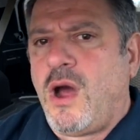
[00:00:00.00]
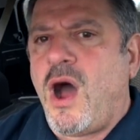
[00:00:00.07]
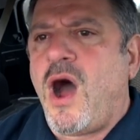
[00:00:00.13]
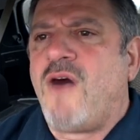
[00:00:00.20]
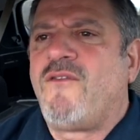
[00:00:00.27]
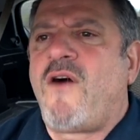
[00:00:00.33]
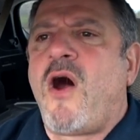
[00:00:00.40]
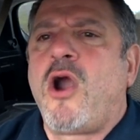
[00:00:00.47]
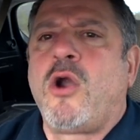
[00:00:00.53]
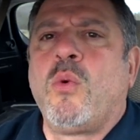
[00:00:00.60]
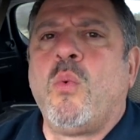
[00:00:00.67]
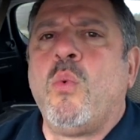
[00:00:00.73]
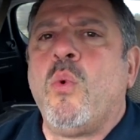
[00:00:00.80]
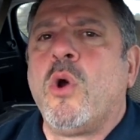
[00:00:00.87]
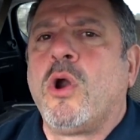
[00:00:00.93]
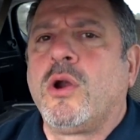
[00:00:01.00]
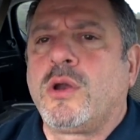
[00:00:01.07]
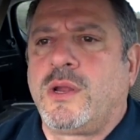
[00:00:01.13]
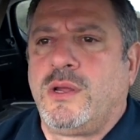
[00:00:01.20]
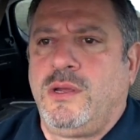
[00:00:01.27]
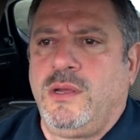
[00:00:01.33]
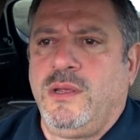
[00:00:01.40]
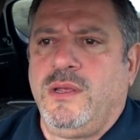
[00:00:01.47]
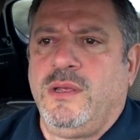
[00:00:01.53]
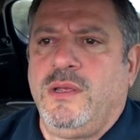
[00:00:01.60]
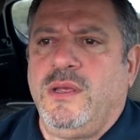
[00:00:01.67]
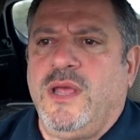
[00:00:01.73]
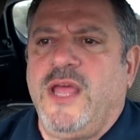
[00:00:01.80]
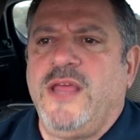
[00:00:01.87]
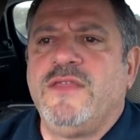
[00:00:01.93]
of our work
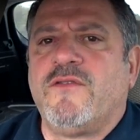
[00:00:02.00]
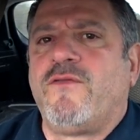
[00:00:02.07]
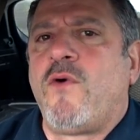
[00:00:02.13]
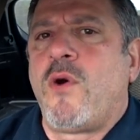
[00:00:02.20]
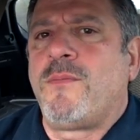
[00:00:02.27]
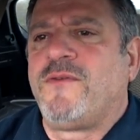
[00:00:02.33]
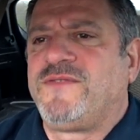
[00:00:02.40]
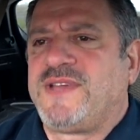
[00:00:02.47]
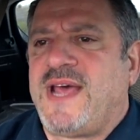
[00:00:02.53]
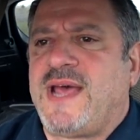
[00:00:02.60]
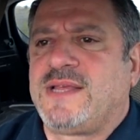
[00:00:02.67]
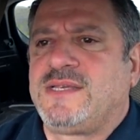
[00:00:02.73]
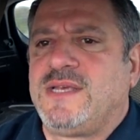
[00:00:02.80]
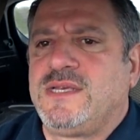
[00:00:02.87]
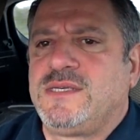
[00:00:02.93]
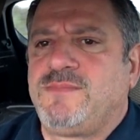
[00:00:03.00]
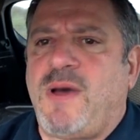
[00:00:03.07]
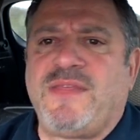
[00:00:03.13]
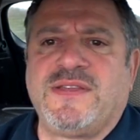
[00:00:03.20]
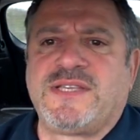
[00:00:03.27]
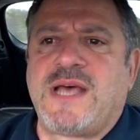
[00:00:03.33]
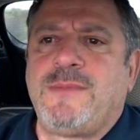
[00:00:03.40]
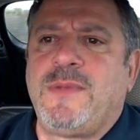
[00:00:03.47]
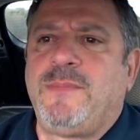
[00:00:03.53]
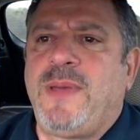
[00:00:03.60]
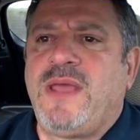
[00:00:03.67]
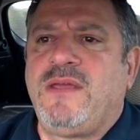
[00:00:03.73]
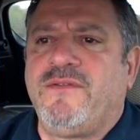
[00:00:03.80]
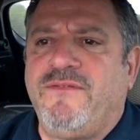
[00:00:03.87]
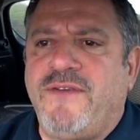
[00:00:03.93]
in the form of taxes by the time you
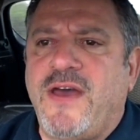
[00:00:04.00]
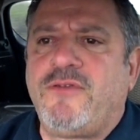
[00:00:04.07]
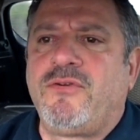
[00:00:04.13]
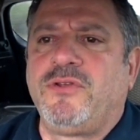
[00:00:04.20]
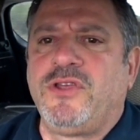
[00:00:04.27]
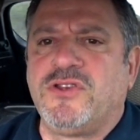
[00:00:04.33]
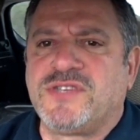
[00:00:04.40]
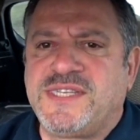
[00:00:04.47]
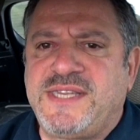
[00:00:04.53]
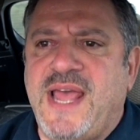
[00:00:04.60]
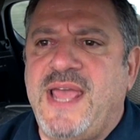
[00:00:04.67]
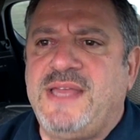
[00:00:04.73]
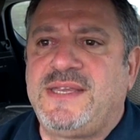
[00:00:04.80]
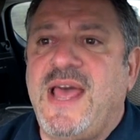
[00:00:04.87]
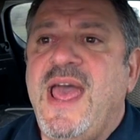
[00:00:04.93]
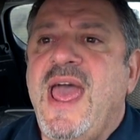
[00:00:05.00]
pay your federal, your state,